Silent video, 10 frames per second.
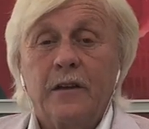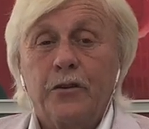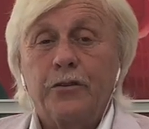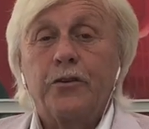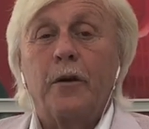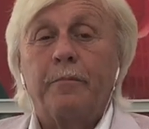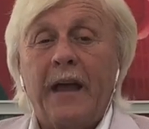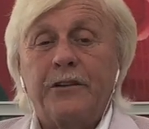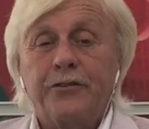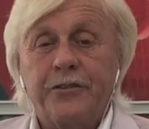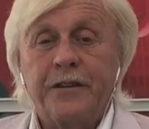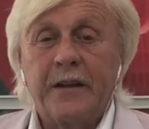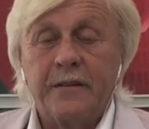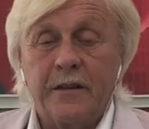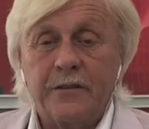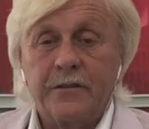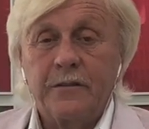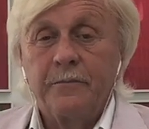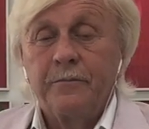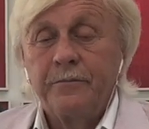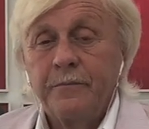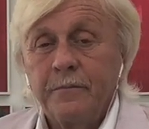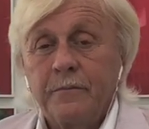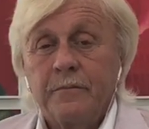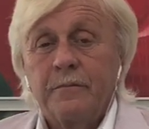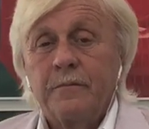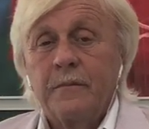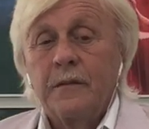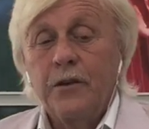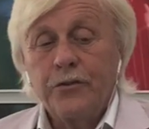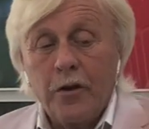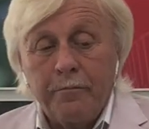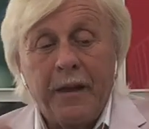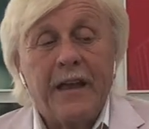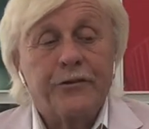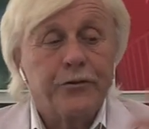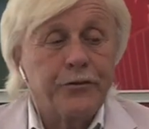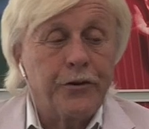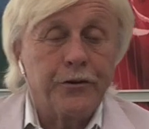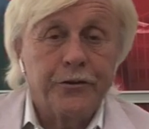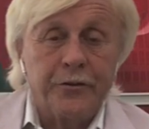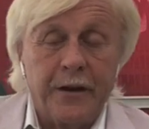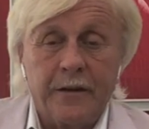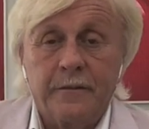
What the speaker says: You saw past your sickness. You saw past your surgery.